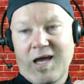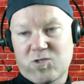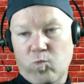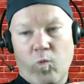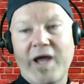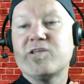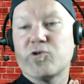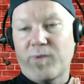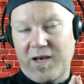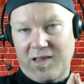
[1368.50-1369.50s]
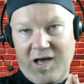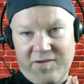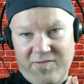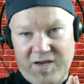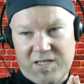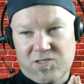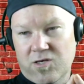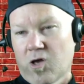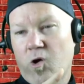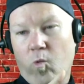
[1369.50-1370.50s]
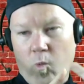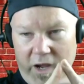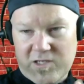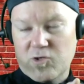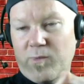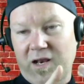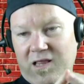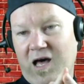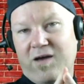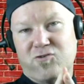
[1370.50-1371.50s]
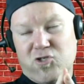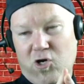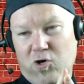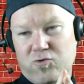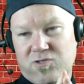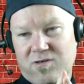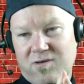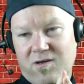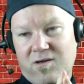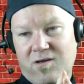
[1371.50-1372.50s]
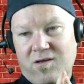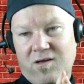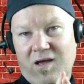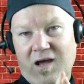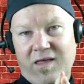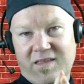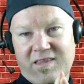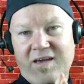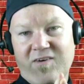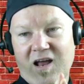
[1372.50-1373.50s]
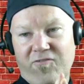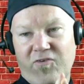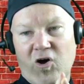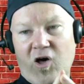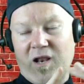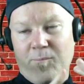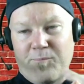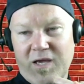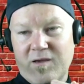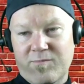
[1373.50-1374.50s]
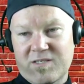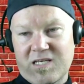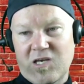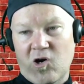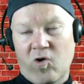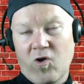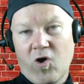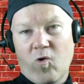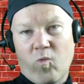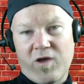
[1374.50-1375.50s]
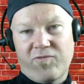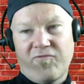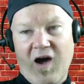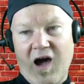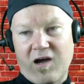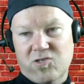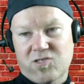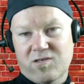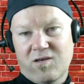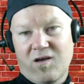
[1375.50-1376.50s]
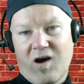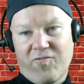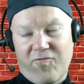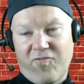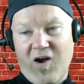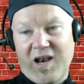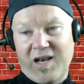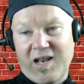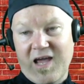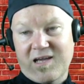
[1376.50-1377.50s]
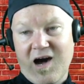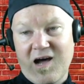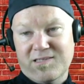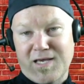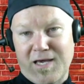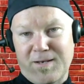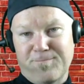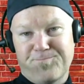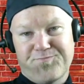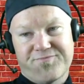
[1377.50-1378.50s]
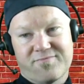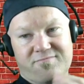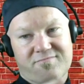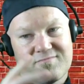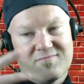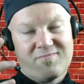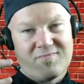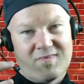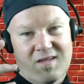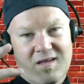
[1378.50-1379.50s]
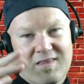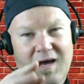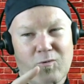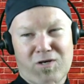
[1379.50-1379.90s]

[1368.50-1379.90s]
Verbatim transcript: It's way too many live events, way too many live shows that they've got to fill, and a big deal with Fox for Friday night content that